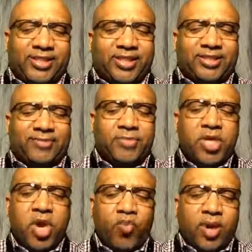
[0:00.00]
Listen,
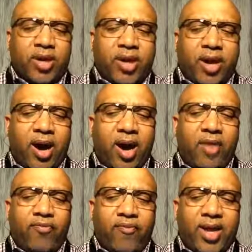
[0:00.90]
when God
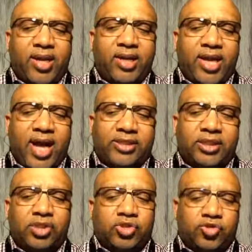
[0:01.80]

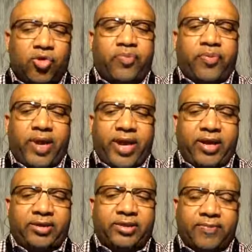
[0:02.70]
recognizes your
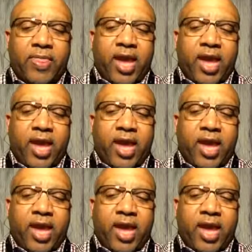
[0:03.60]
prayers